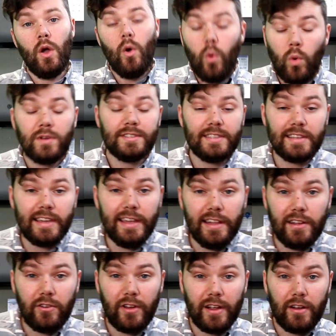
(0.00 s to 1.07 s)
What's the key to
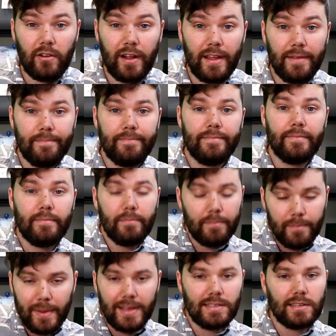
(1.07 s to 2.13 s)
great credit?
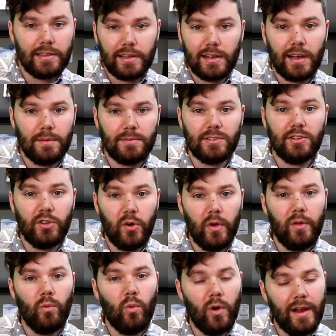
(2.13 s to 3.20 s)
Basically, it comes to
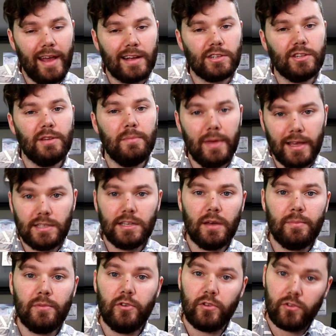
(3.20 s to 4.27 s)
knowing what actually makes
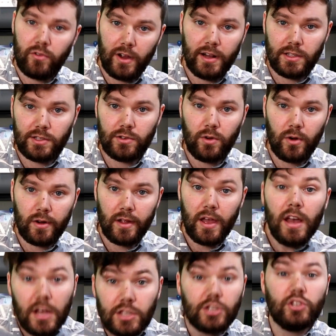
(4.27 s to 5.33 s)
up your credit score.
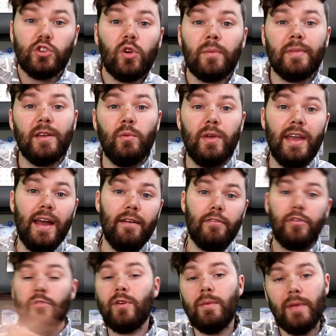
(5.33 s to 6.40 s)
So normally we have
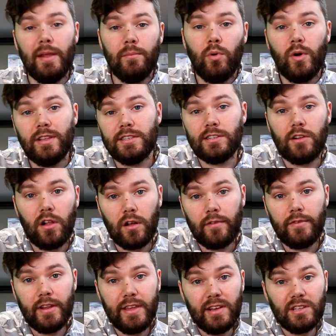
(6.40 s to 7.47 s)
3 main points in all our
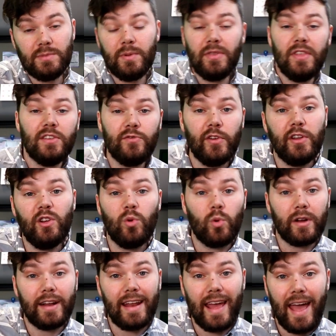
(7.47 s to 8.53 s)
videos, but this video we're
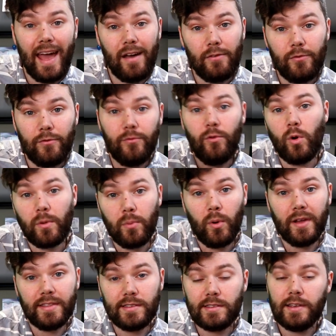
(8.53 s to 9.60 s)
going to have 4
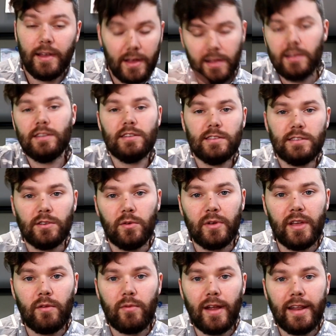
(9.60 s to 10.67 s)
points. So
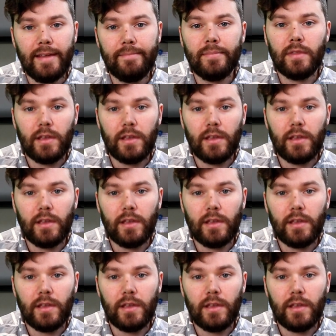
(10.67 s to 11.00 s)
get ready.